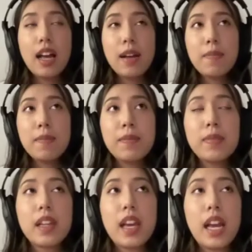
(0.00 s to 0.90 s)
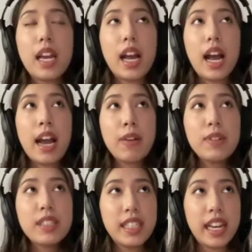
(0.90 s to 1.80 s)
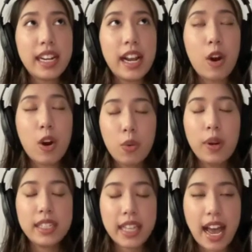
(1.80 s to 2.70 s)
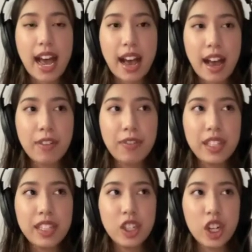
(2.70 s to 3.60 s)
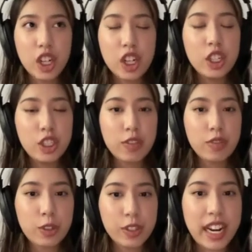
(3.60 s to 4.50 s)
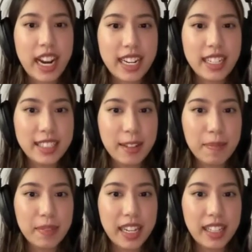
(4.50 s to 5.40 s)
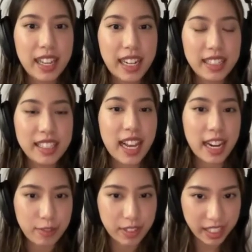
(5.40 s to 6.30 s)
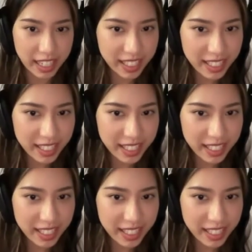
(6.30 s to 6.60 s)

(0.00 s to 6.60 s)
Um, I would say that I always have this urge of creating something like design related,